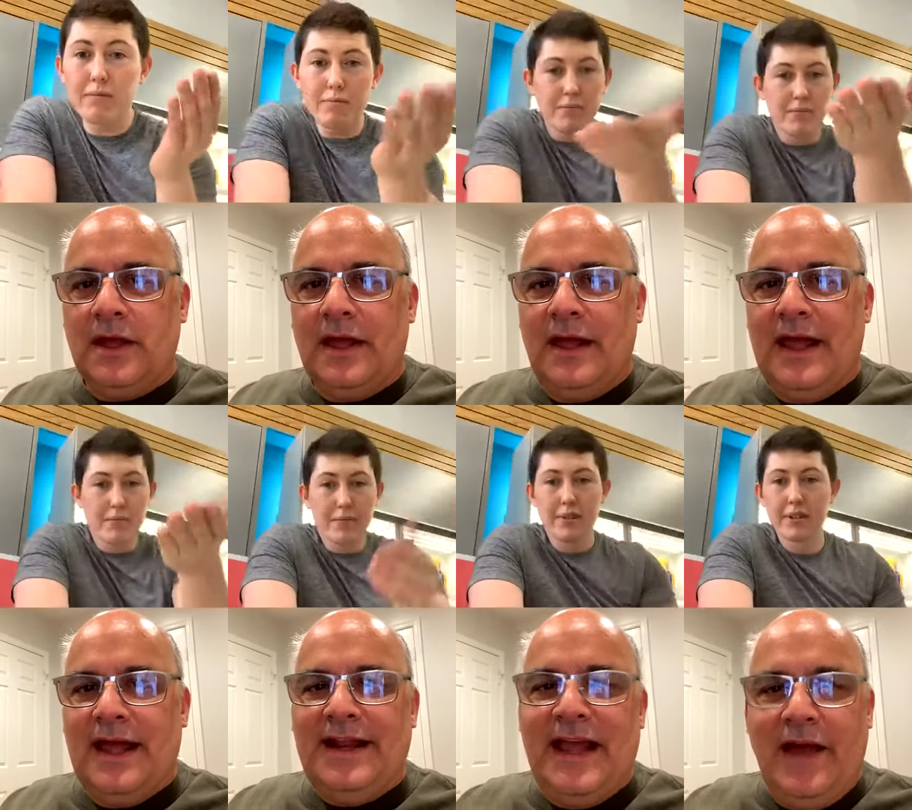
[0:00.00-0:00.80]

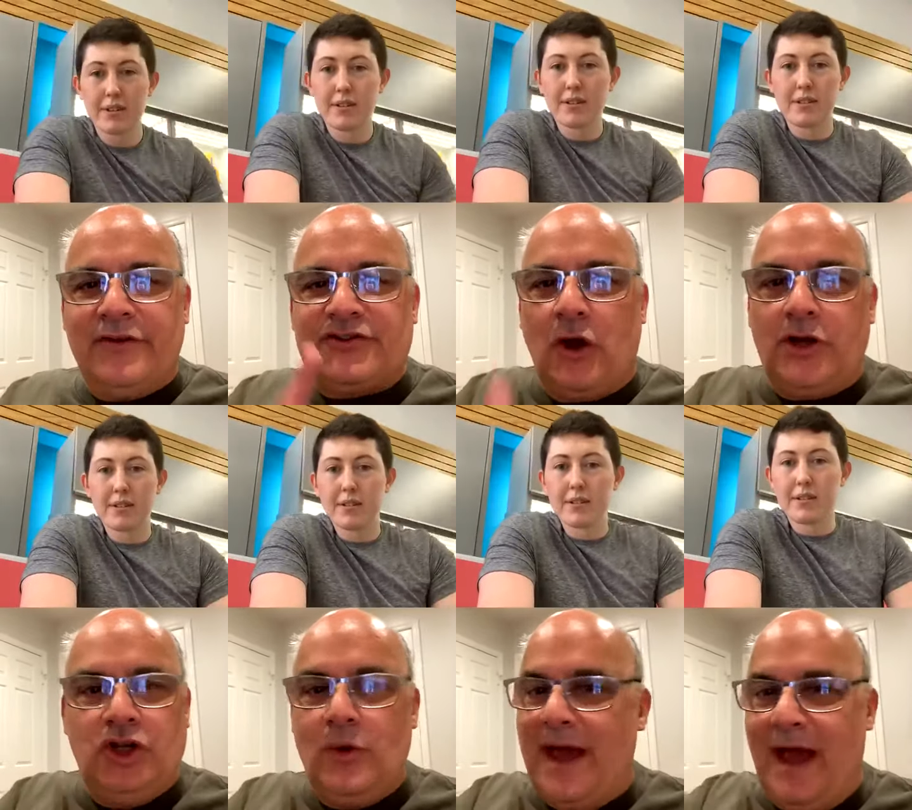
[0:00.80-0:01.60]
Speaker 1: Any avatar you
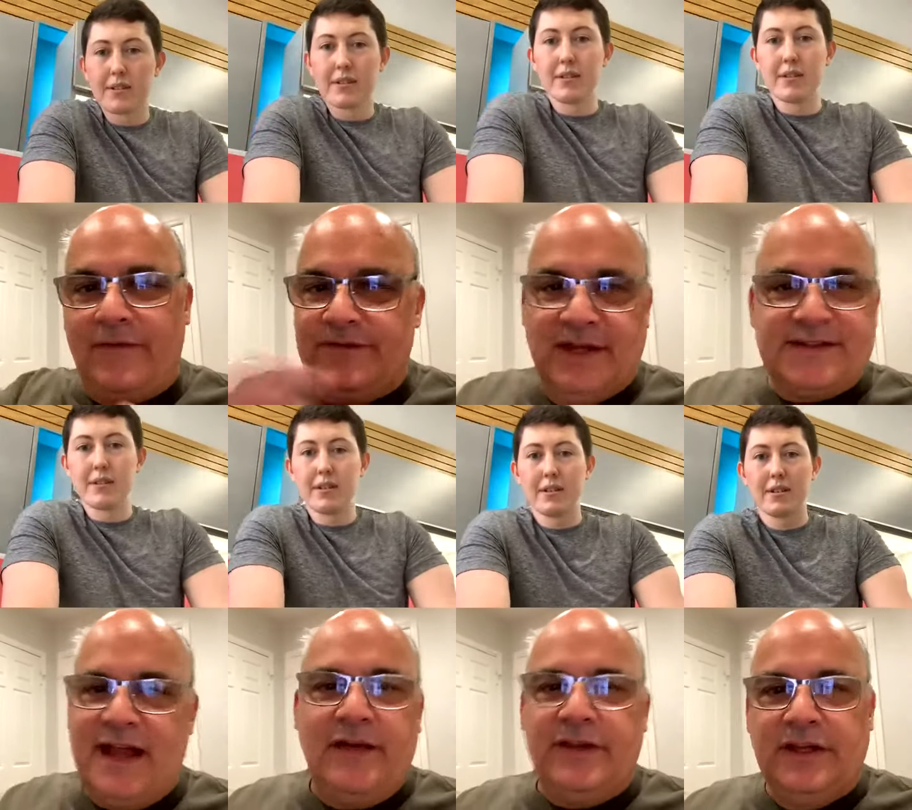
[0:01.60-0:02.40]
have doesn't
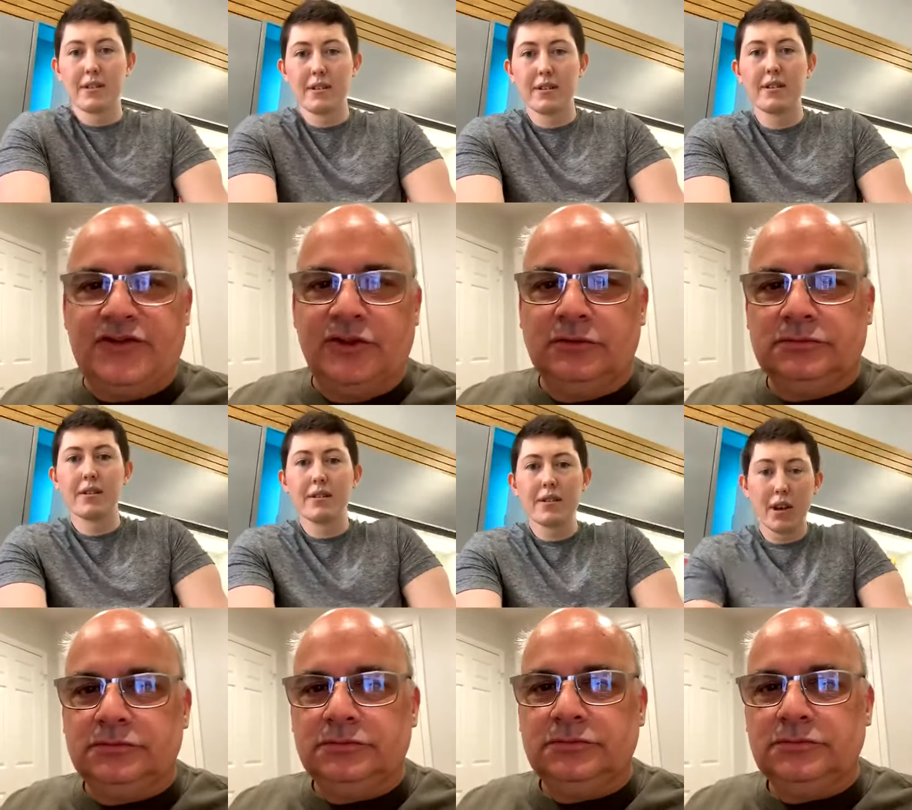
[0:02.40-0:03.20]
have the issue.
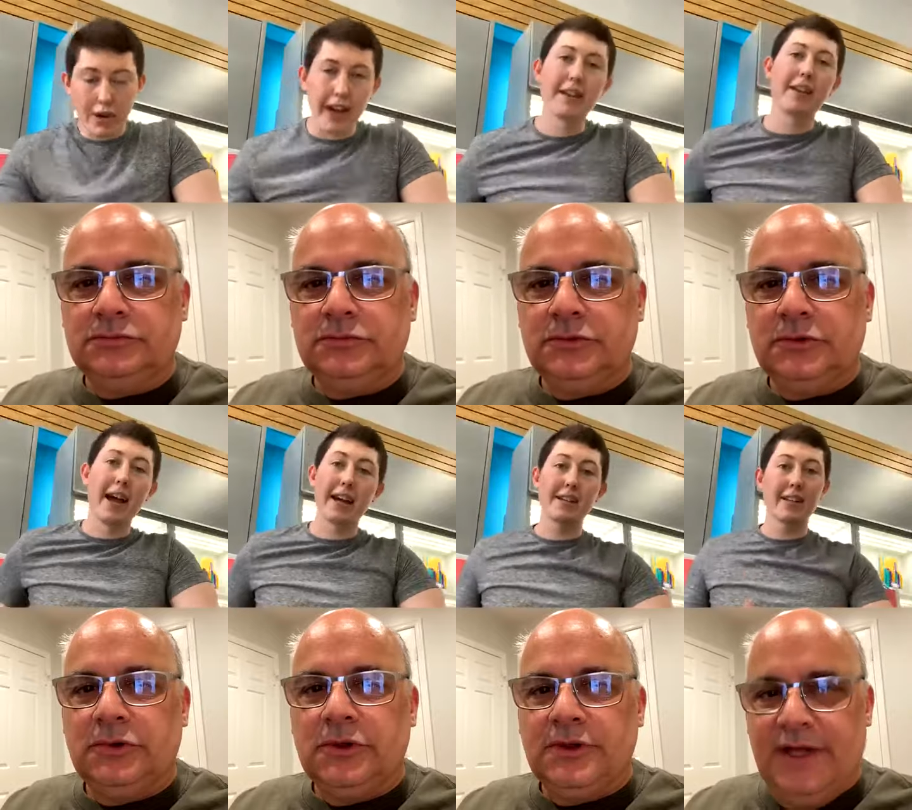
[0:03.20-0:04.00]
Speaker 2: Okay.
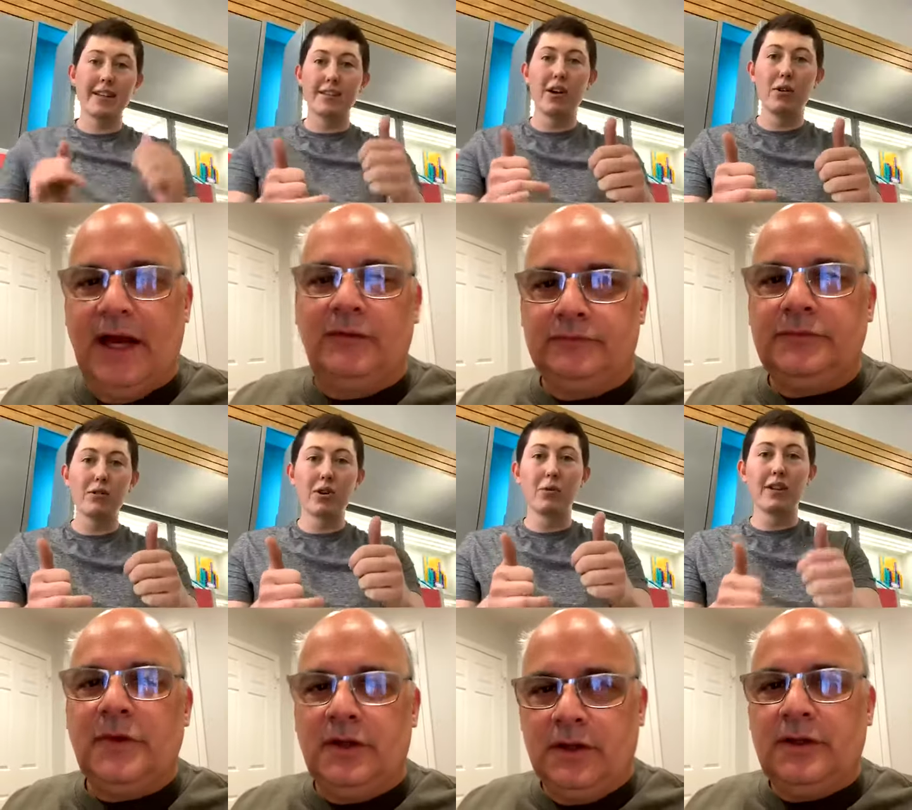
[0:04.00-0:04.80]
Excellent. Yeah. So, so
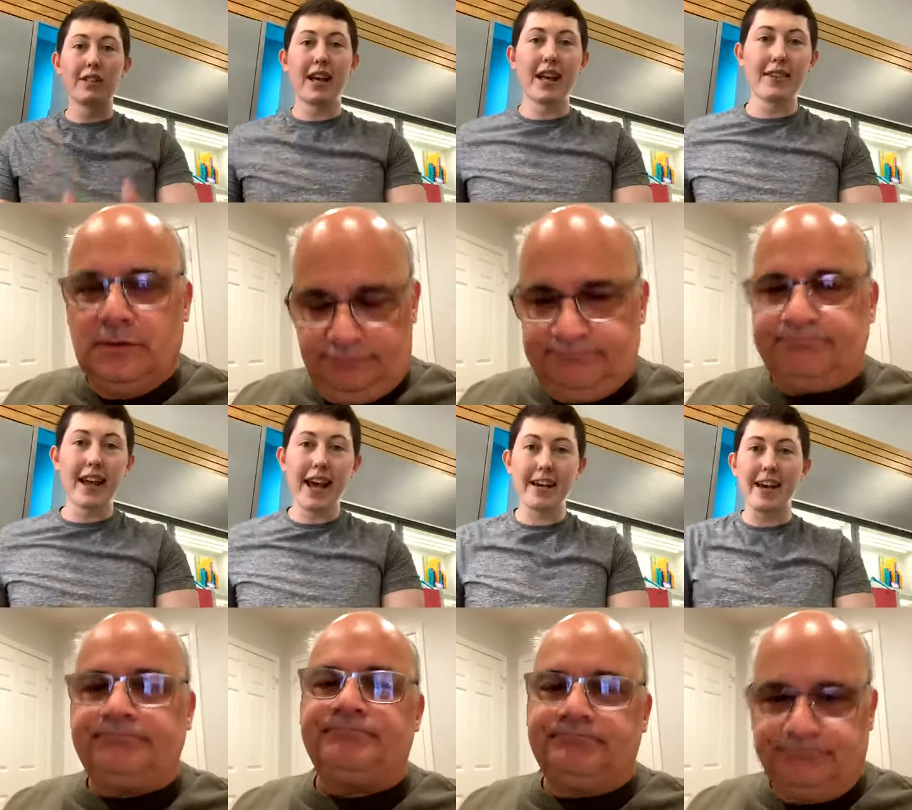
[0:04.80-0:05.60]
we're set on that.
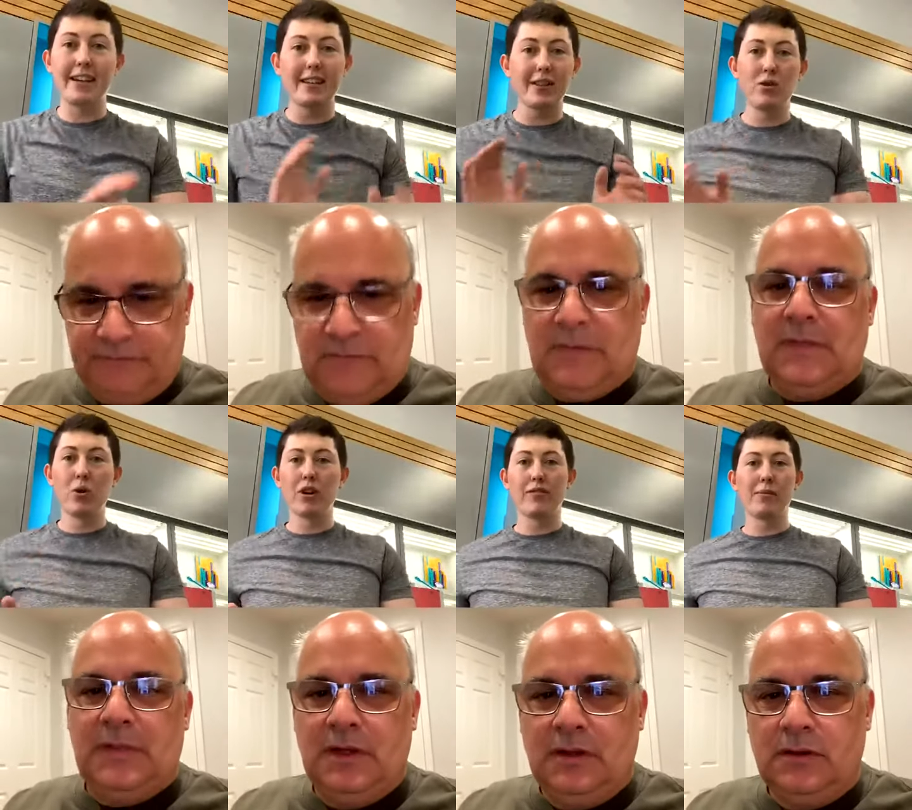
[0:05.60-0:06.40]
Anything you order
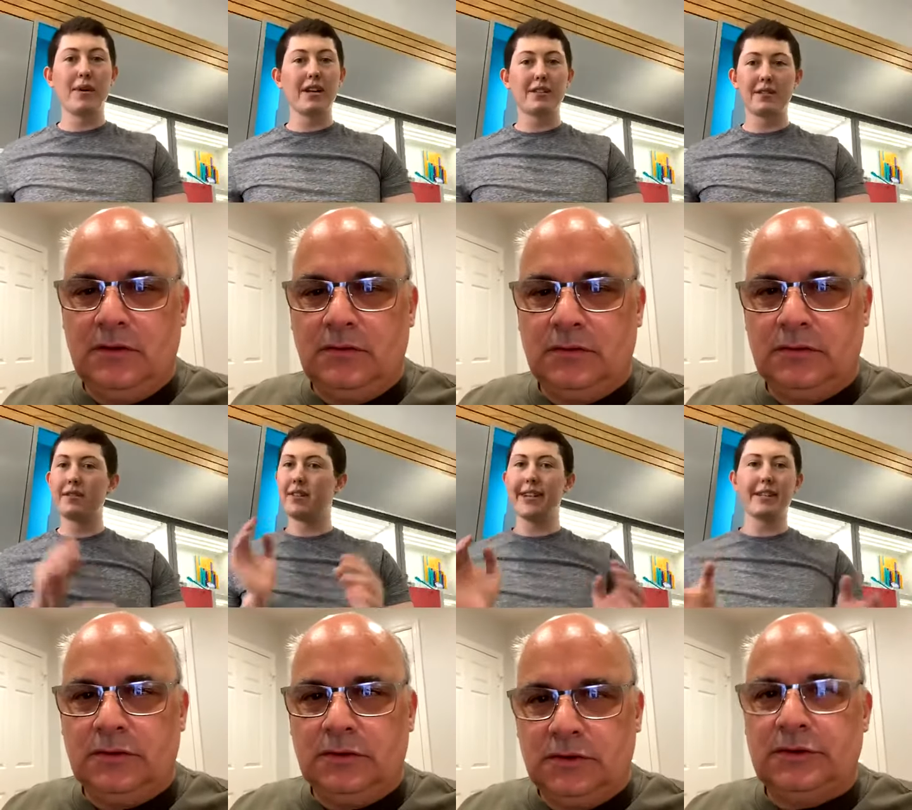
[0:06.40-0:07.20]
from us,
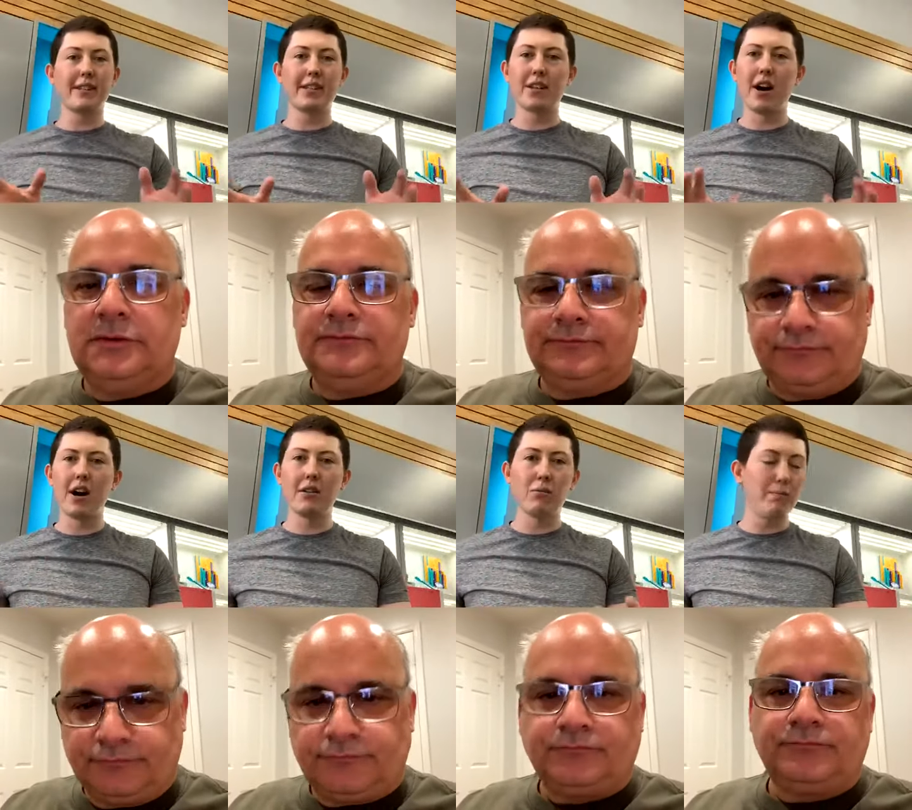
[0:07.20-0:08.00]
it's it's all
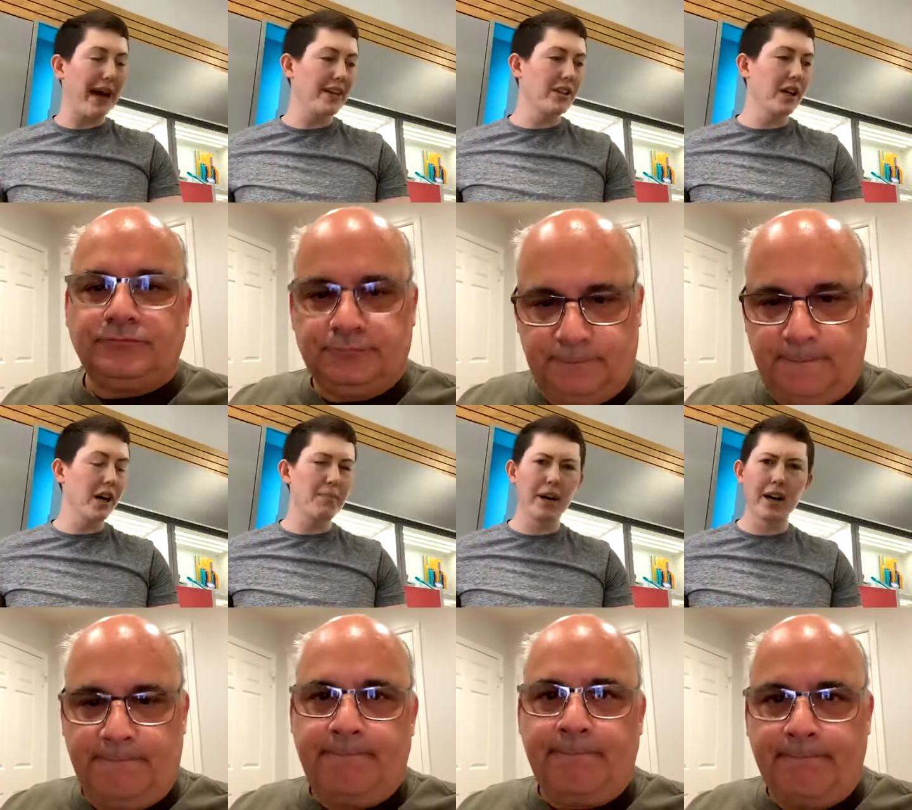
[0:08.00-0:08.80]
patched up. Uh,